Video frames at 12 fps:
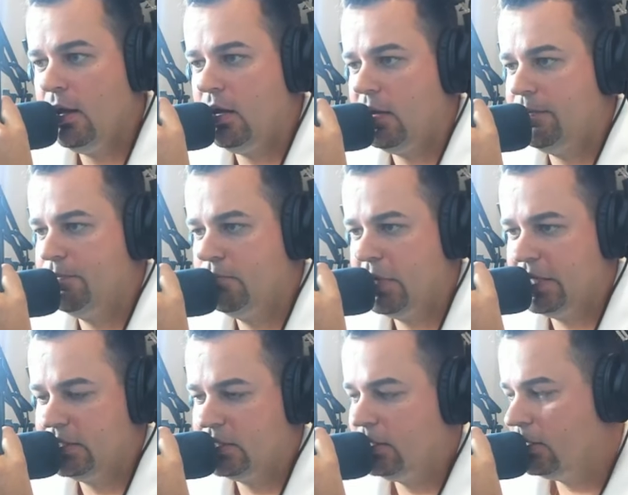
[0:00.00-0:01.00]
um, but
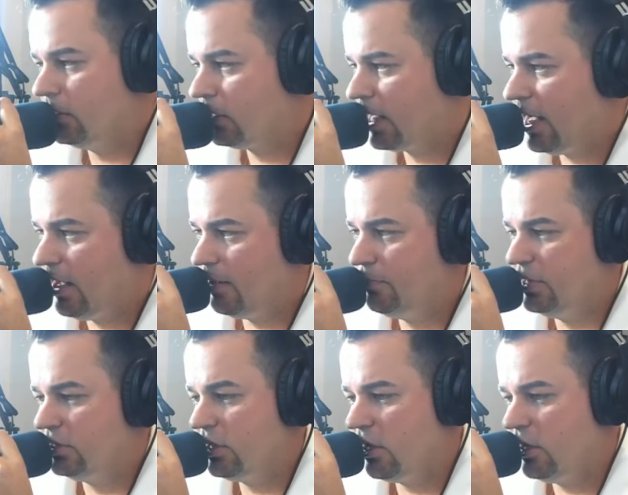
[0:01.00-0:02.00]
it still can
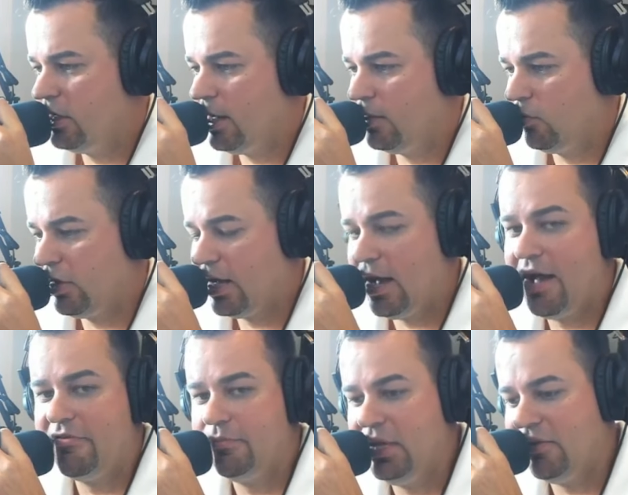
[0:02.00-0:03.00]
be done and we can
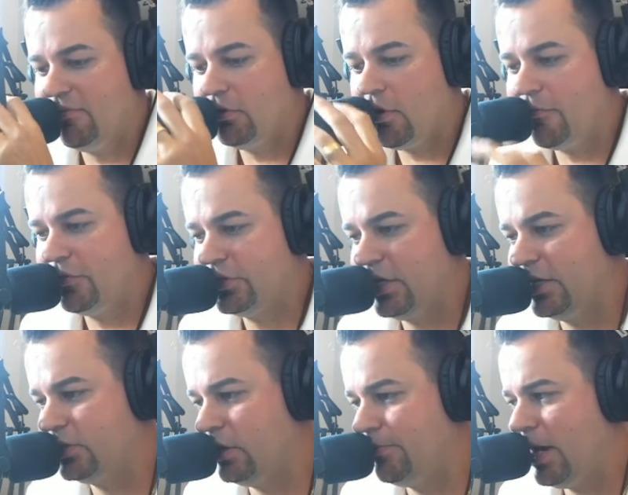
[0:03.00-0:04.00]
have a meaningful
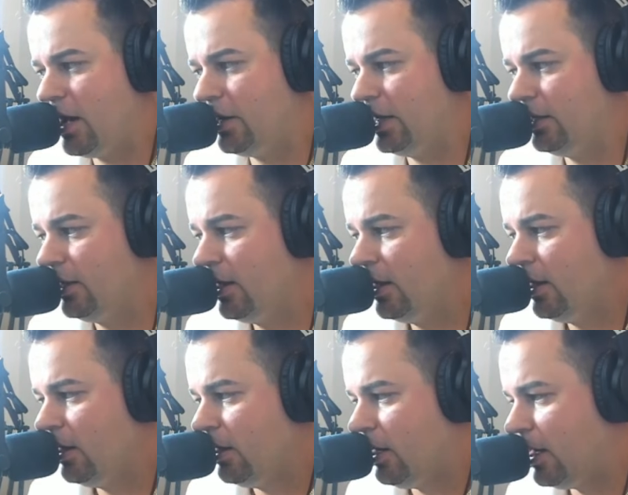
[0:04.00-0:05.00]
conversation about it.
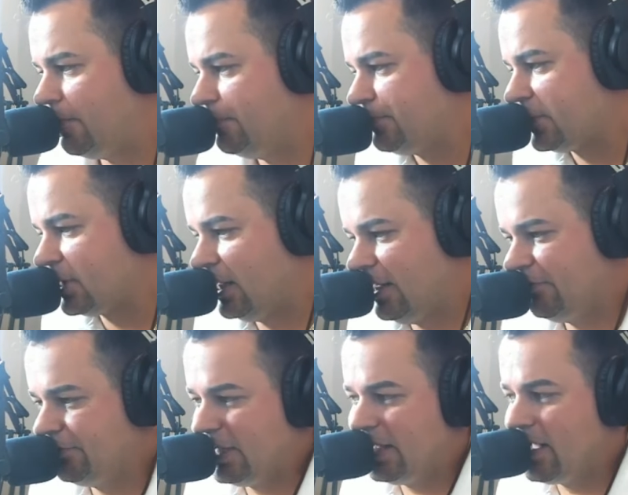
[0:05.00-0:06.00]
Um,
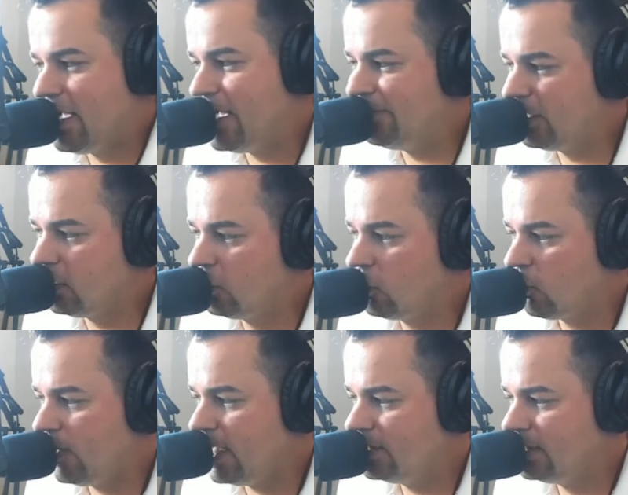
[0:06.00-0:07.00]
everybody, have a
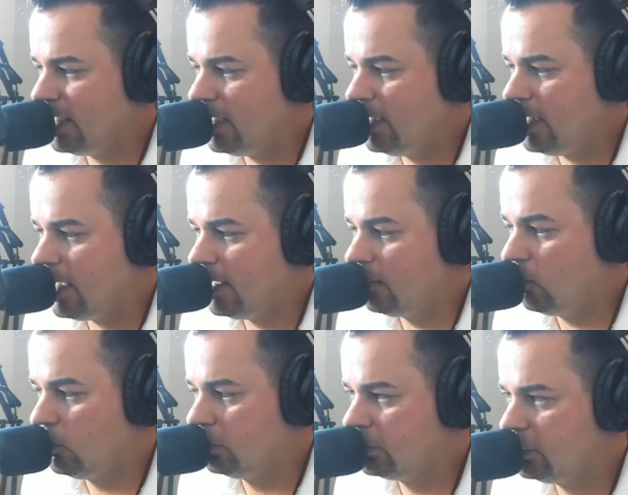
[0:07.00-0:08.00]
great day, and
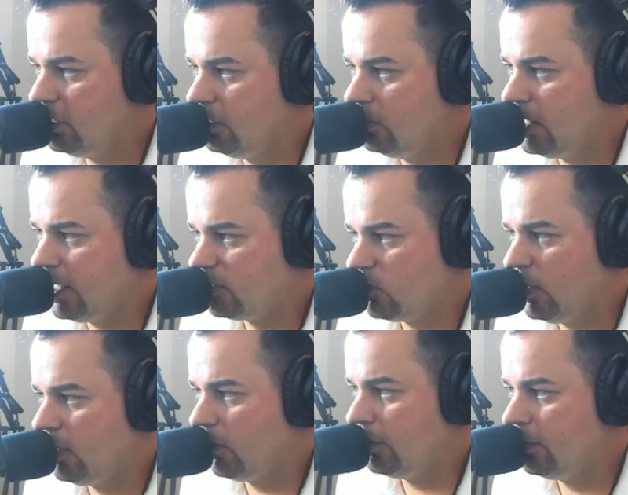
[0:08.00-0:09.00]
we'll see you next
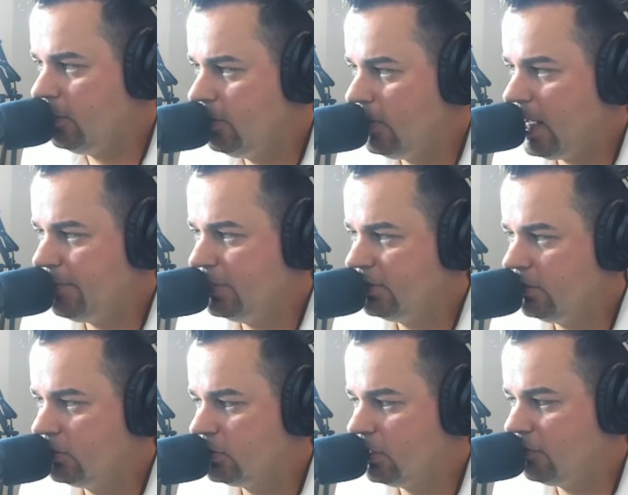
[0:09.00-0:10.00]
week with new
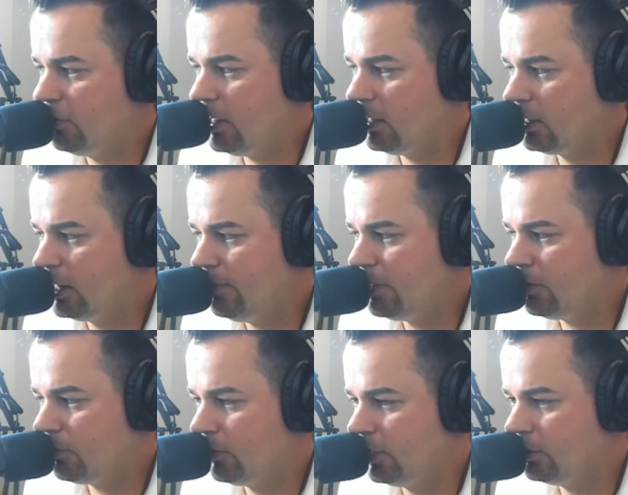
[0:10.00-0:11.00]
episodes of the Keeping
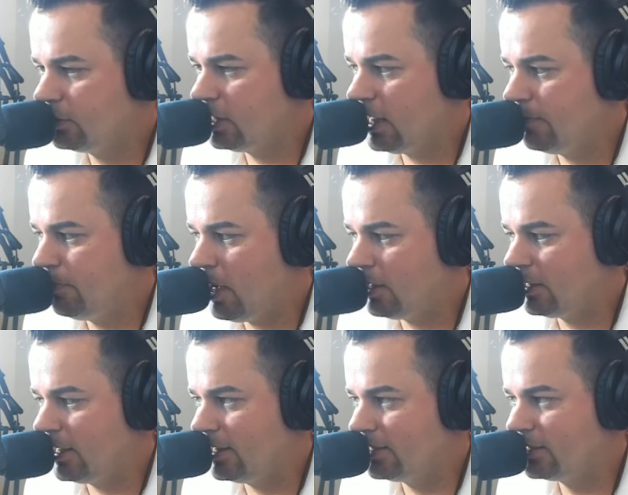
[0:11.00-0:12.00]
It Real Estate
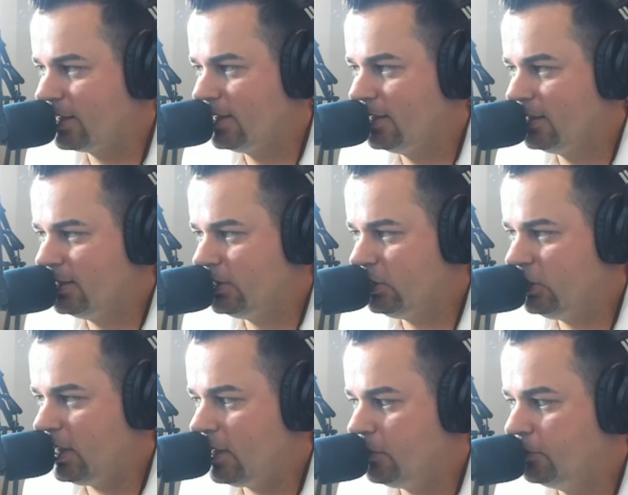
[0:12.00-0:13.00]
podcast.
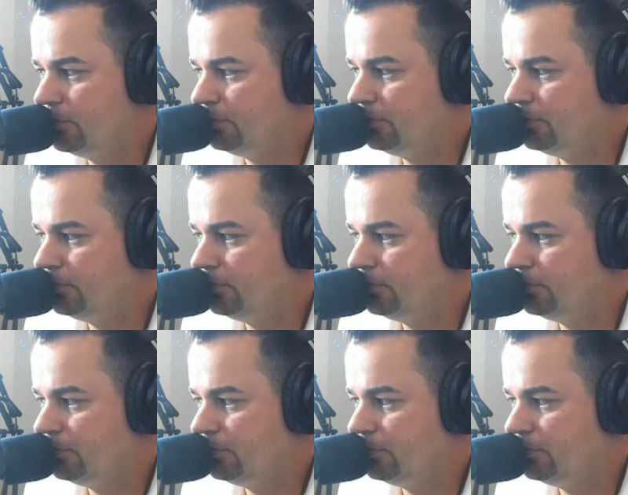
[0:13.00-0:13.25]
Ciao.